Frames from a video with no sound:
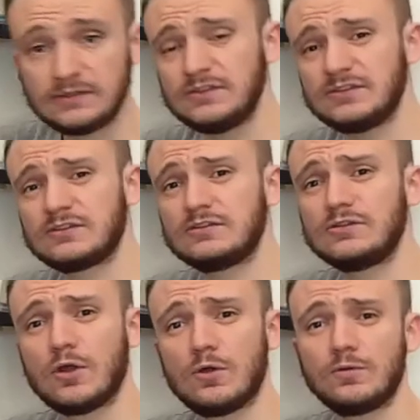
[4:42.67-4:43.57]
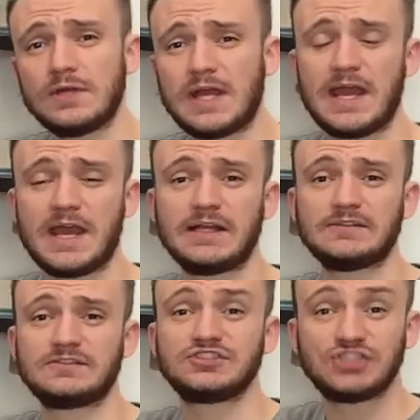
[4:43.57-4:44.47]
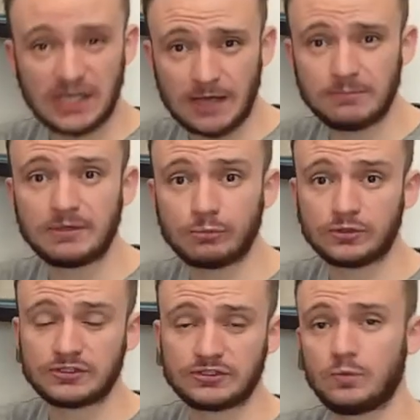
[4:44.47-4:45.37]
This is known as the degumming process.